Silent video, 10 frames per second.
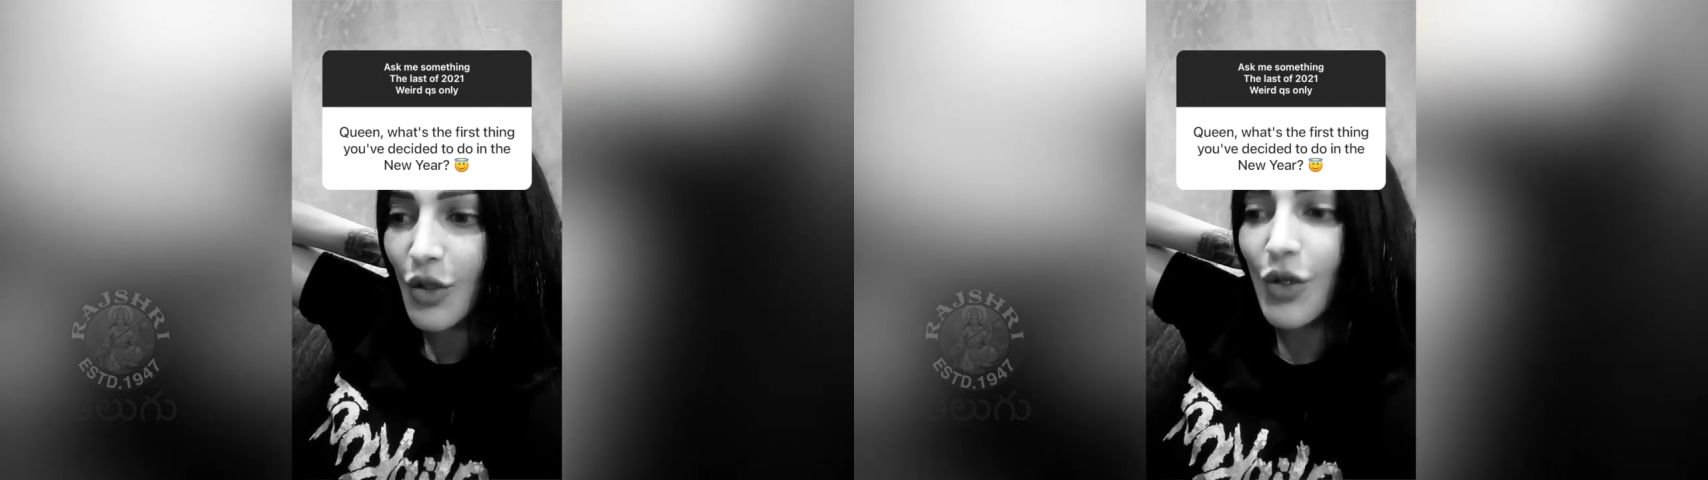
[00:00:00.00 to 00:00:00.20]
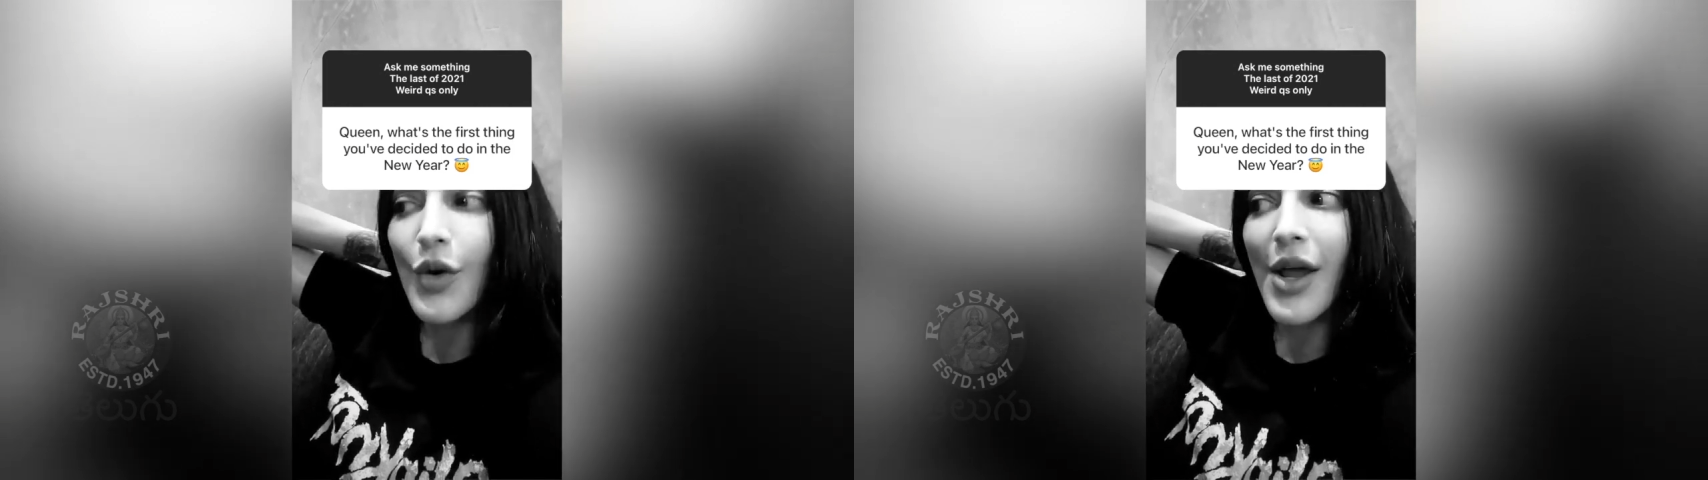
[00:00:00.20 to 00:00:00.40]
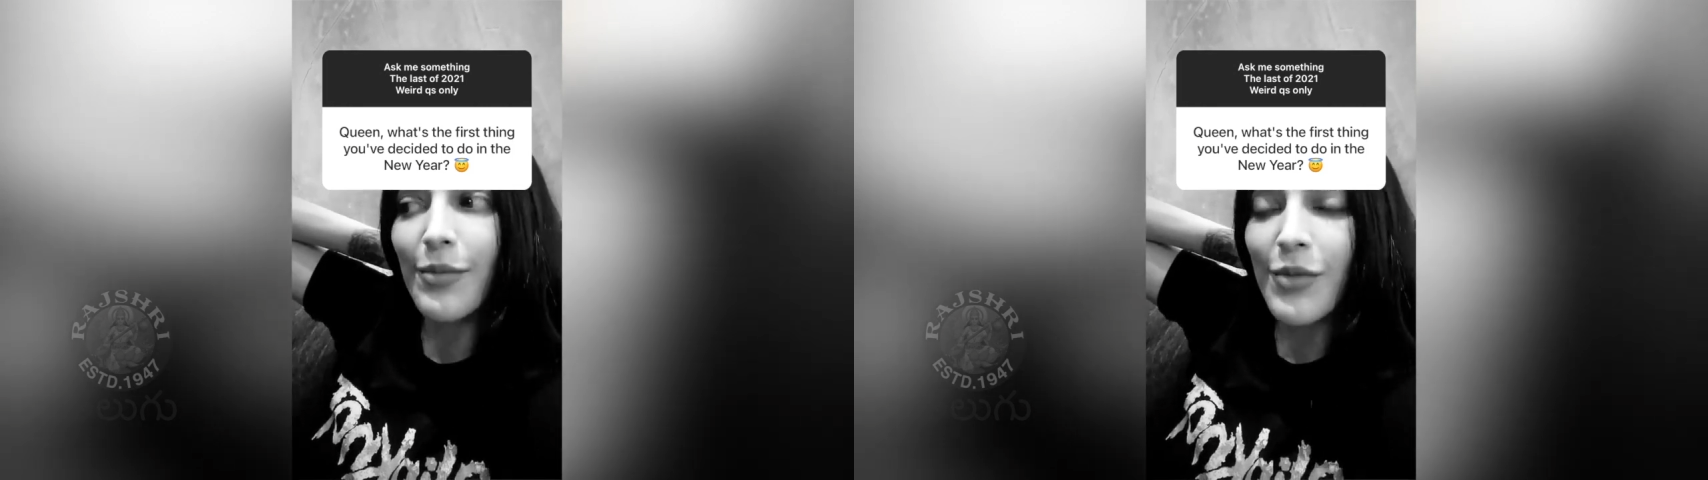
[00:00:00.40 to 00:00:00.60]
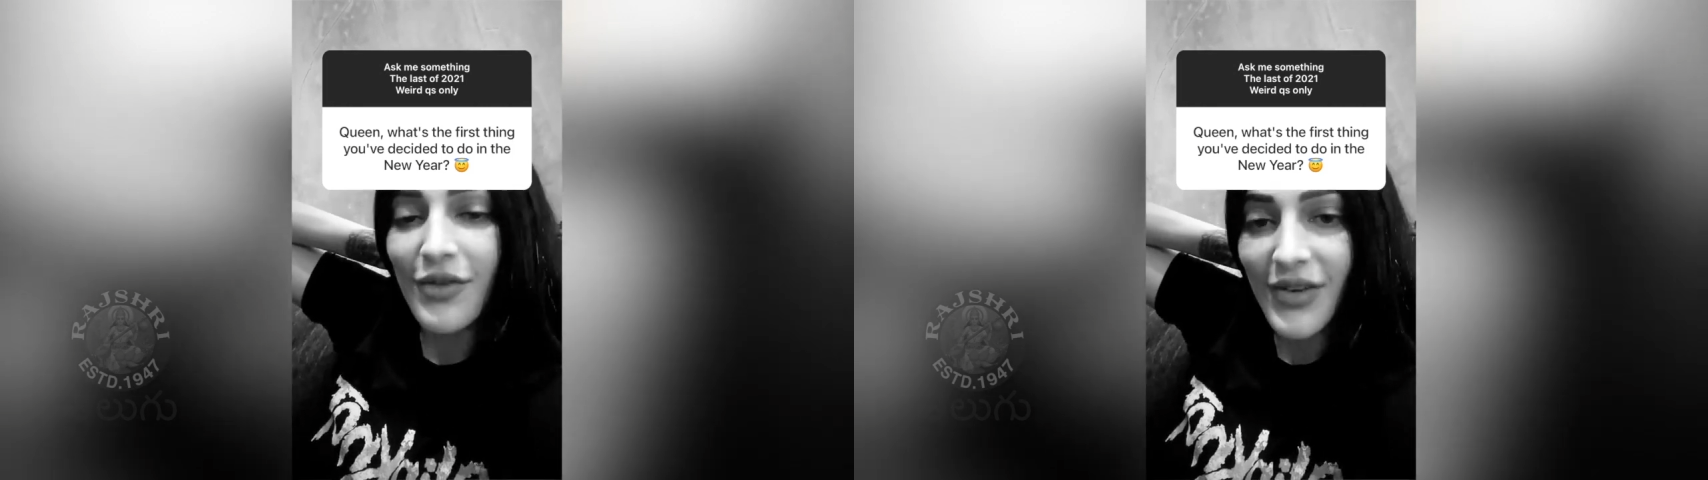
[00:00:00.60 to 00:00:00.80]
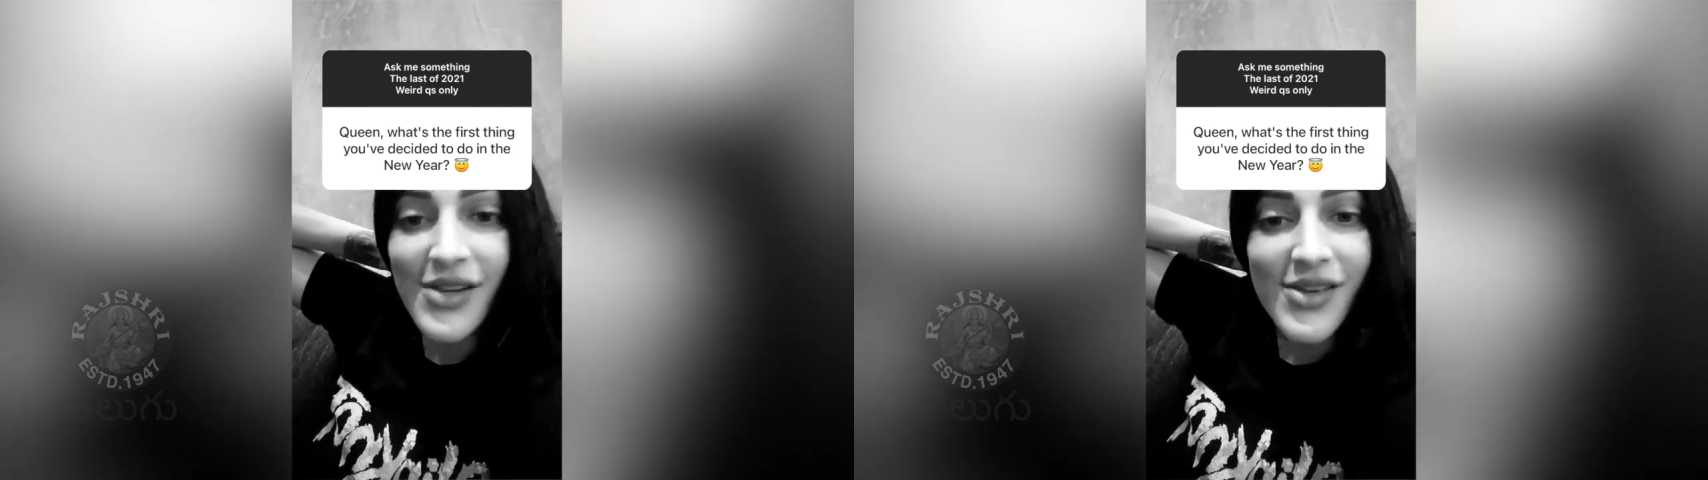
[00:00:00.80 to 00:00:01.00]
to a
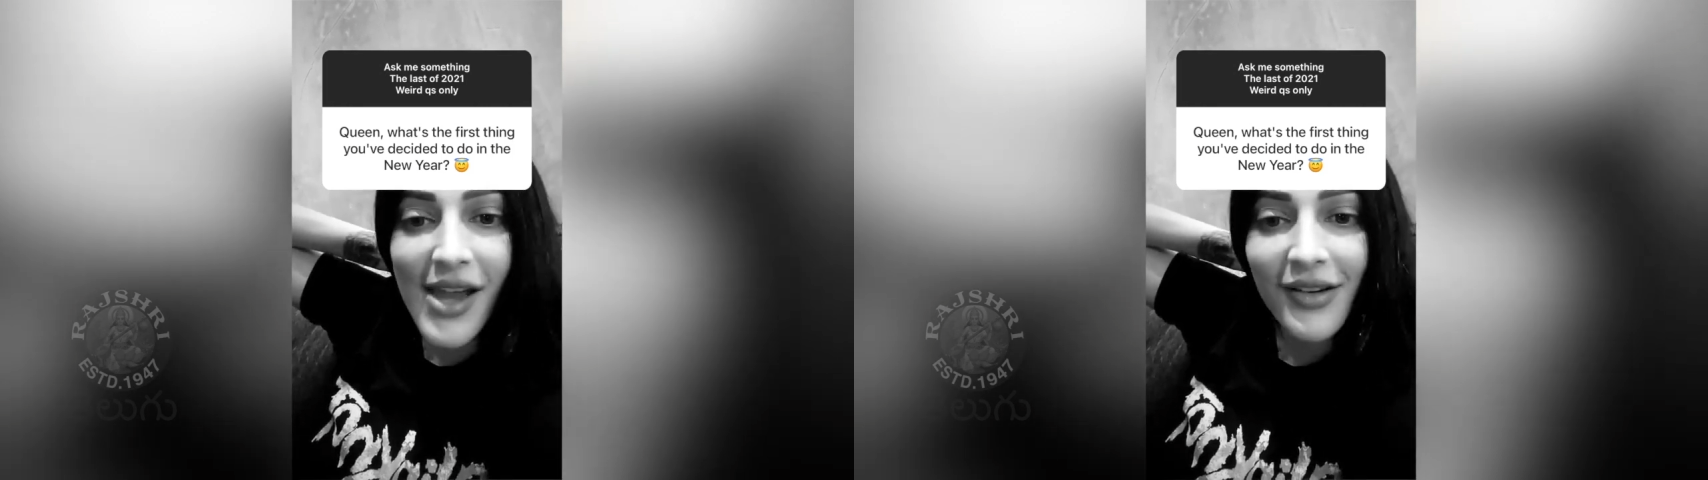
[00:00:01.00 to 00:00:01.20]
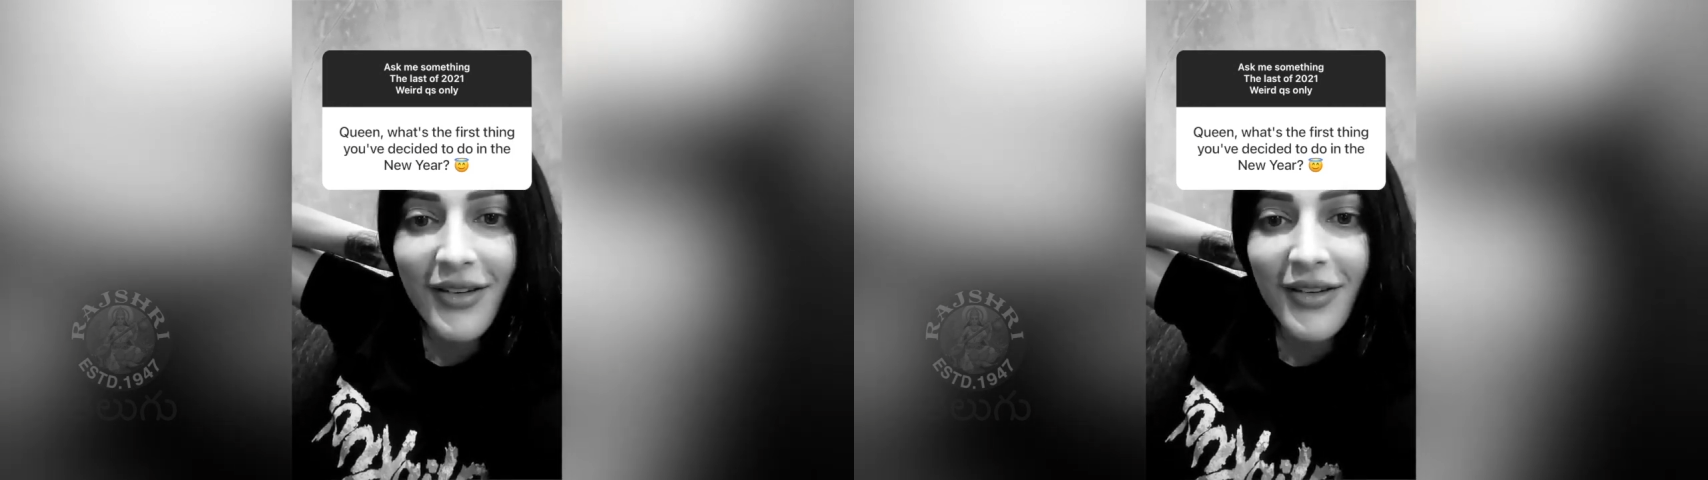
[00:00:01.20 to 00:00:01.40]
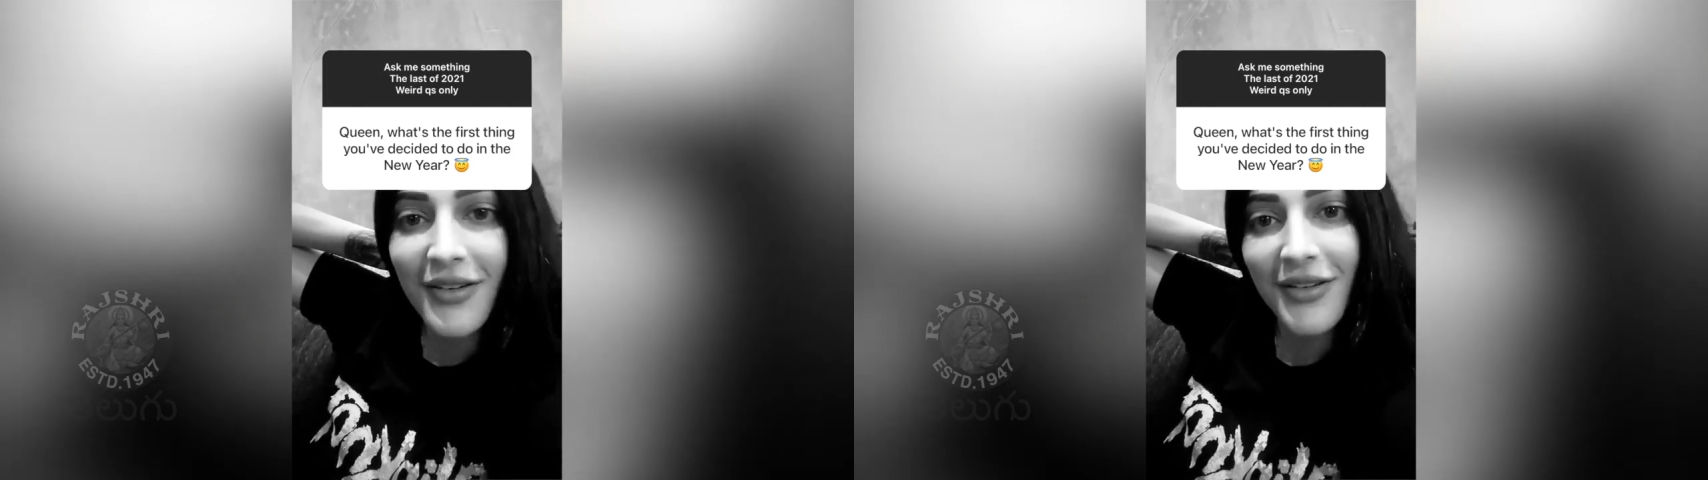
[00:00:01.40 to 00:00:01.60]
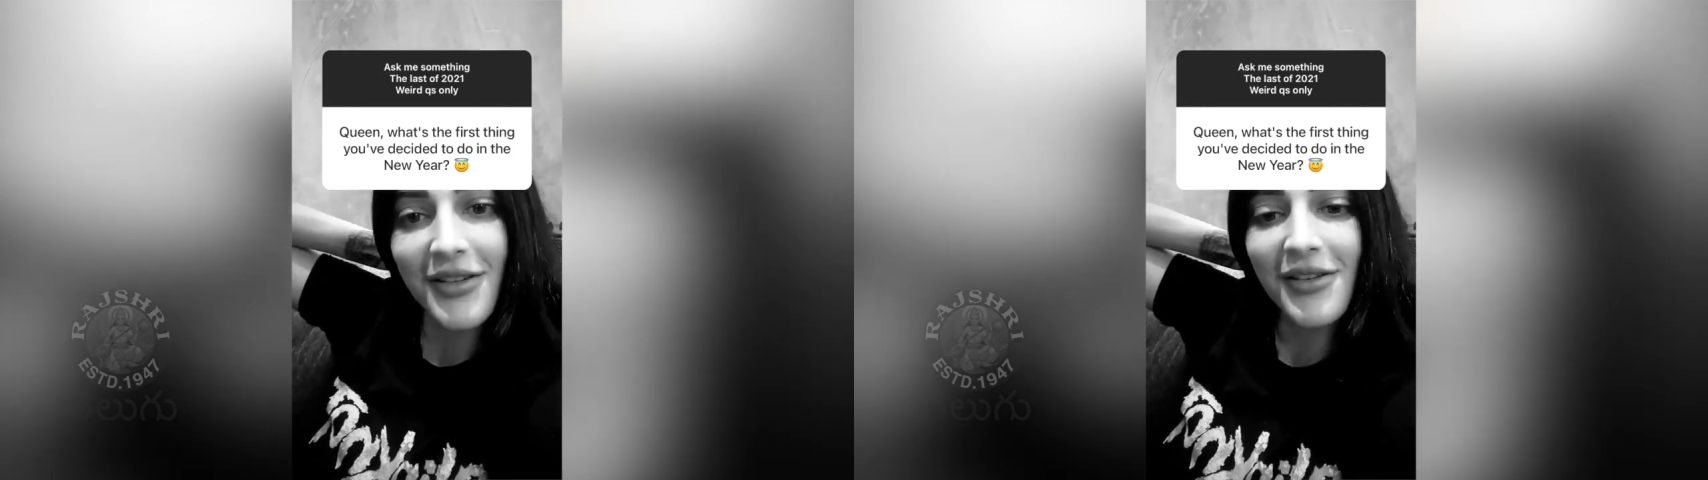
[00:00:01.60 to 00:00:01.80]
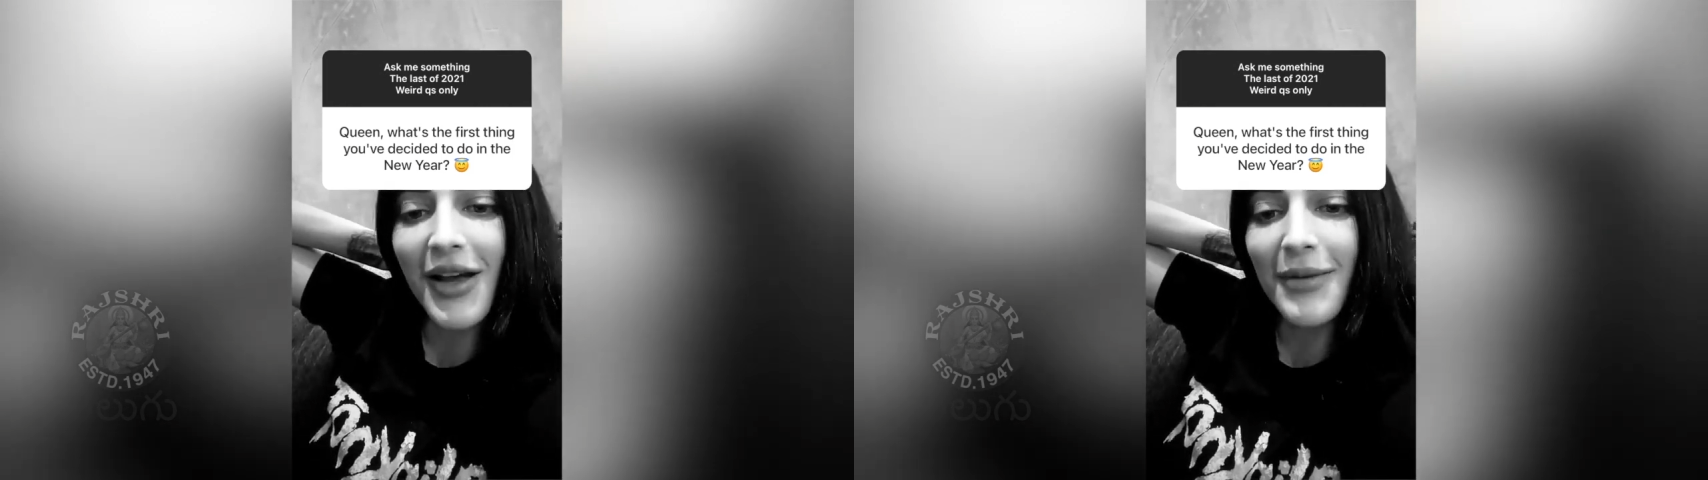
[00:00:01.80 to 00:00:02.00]
movie chat.
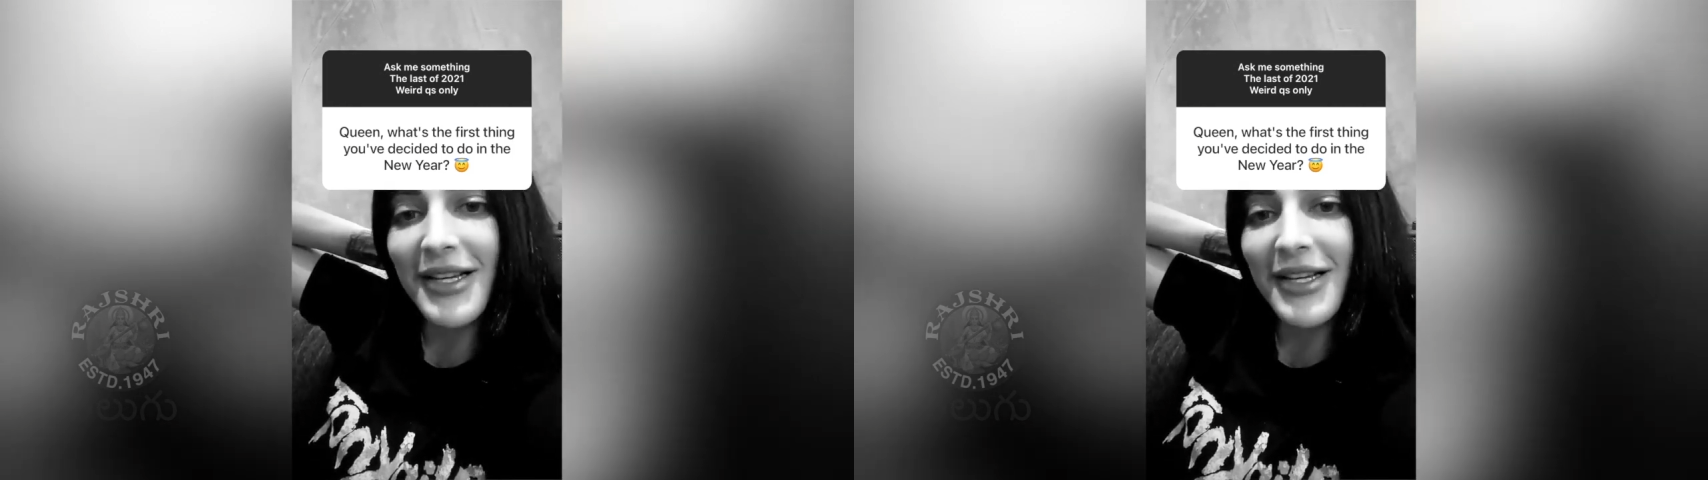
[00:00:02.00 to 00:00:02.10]
So I'm